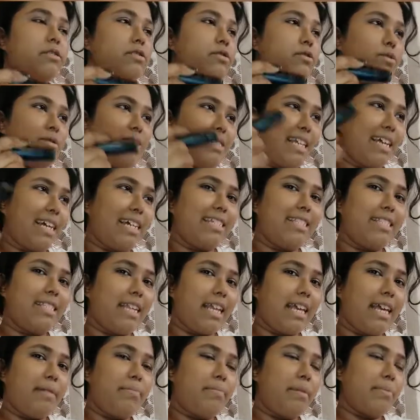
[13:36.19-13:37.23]
So it's like a
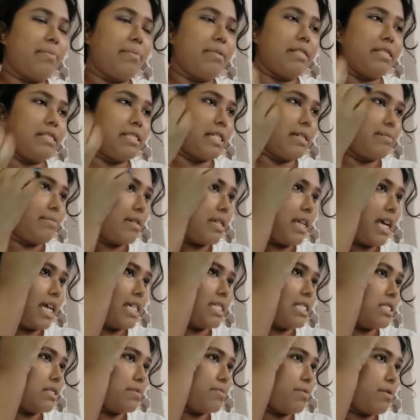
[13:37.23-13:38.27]
3 people say, but I
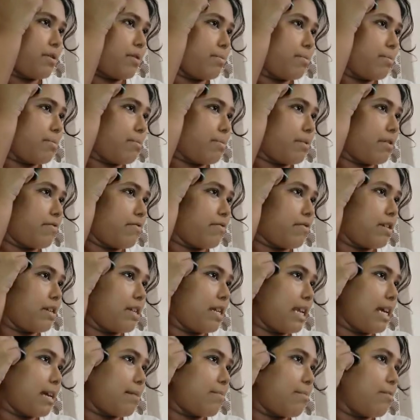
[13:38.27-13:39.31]
just prefer it
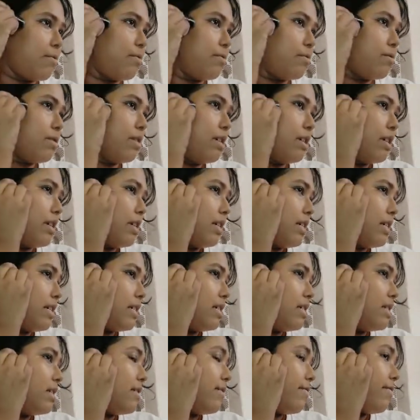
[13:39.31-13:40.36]
like more
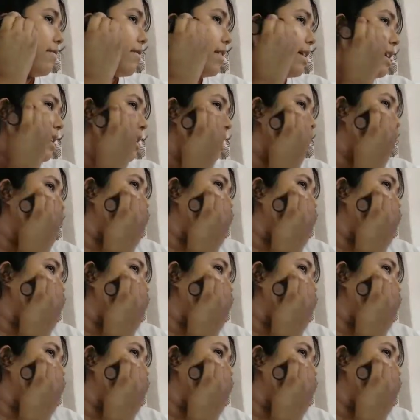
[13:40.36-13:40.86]
defined.